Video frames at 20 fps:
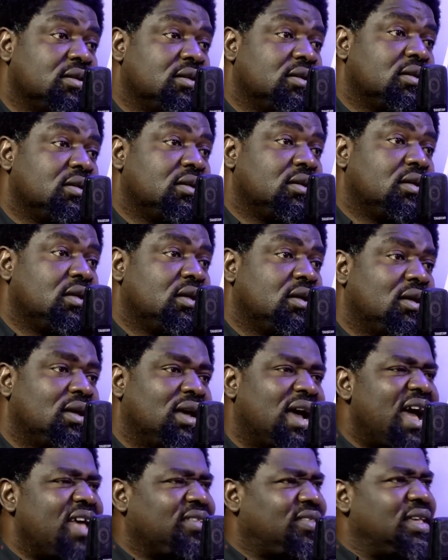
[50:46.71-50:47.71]

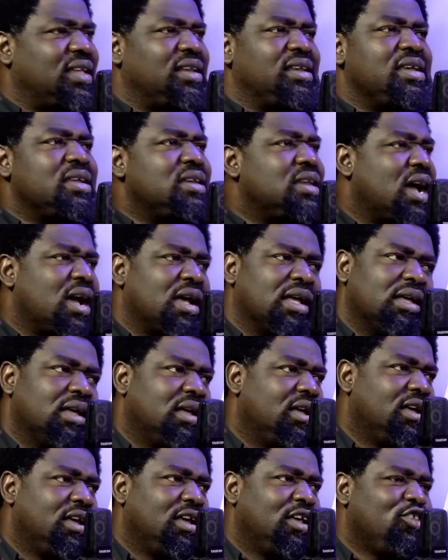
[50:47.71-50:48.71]
Mm-hmm. As a leader,
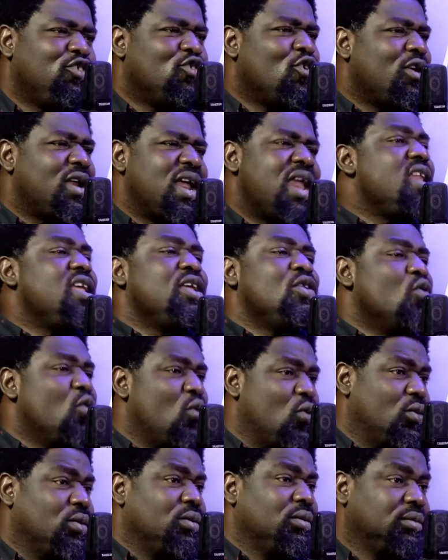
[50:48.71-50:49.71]
you already
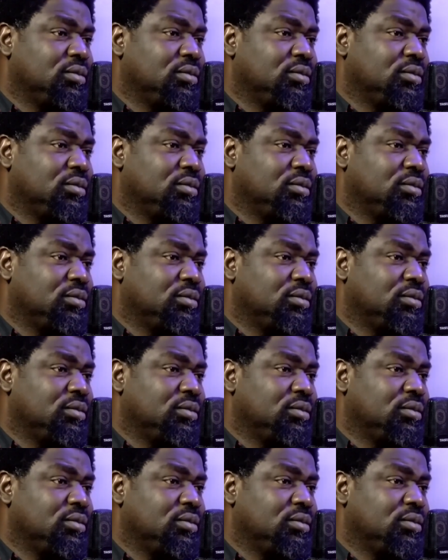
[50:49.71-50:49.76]
know.